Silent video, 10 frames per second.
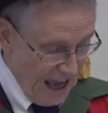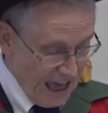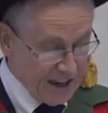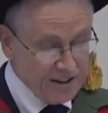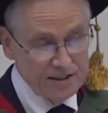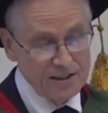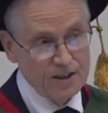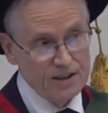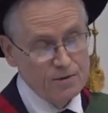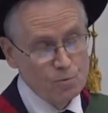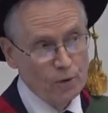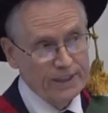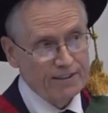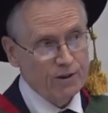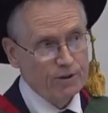And one
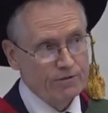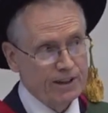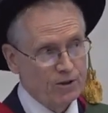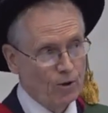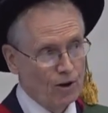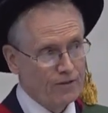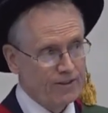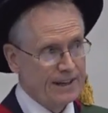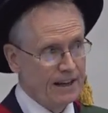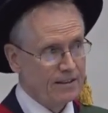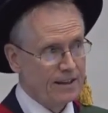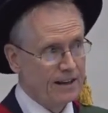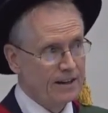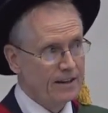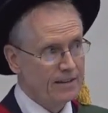thing that's going to affect all of us in
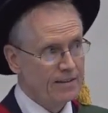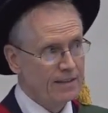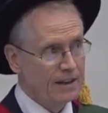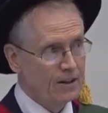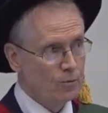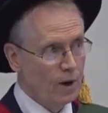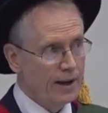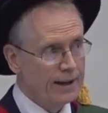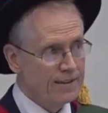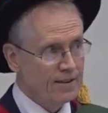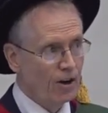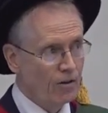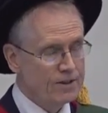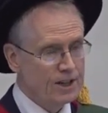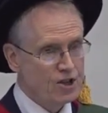healthcare is the rise
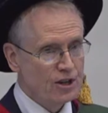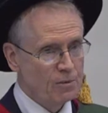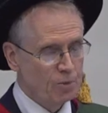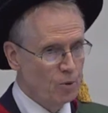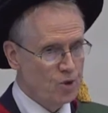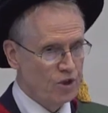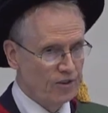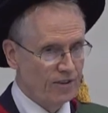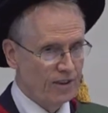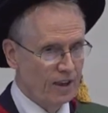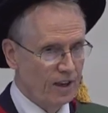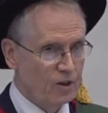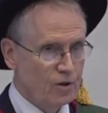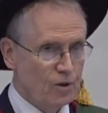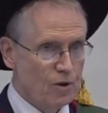of digital approaches
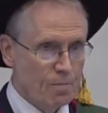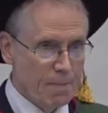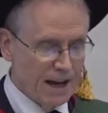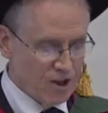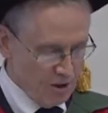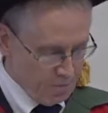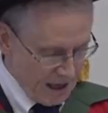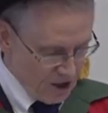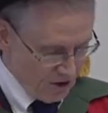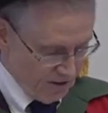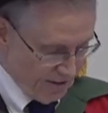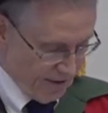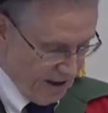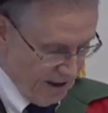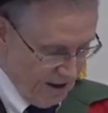to managing patients.
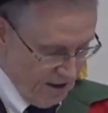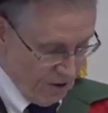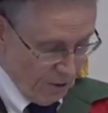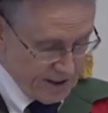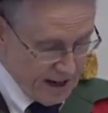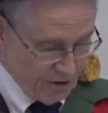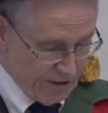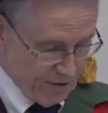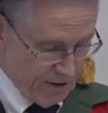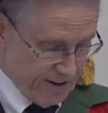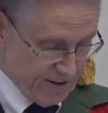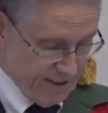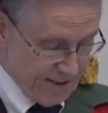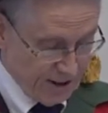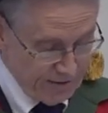So in dentistry, for
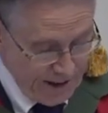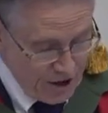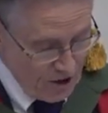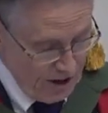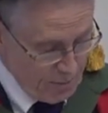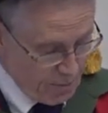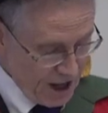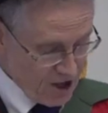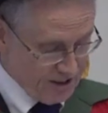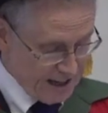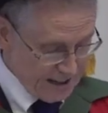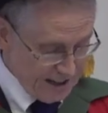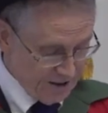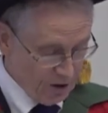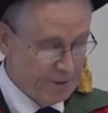instance, conventional impression
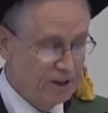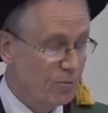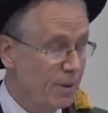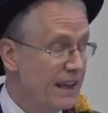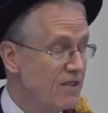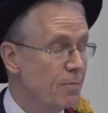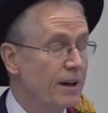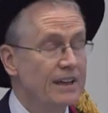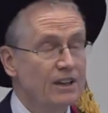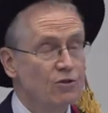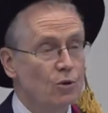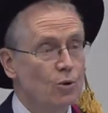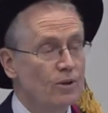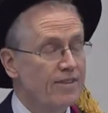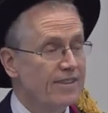techniques are being replaced by
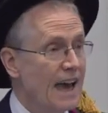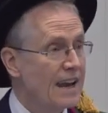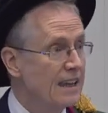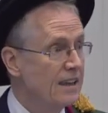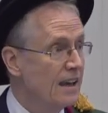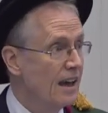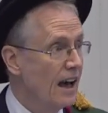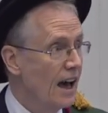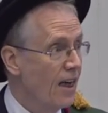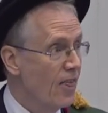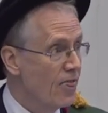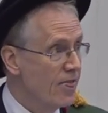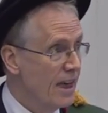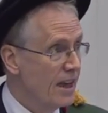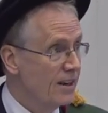intraoral scanning, and
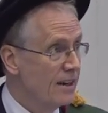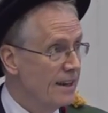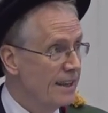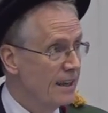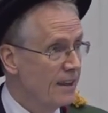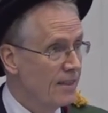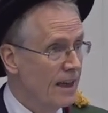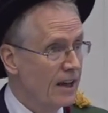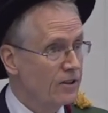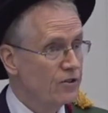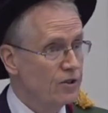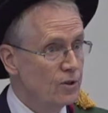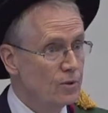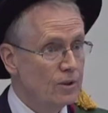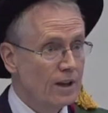then linking that
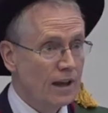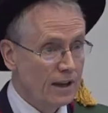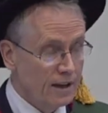to uh,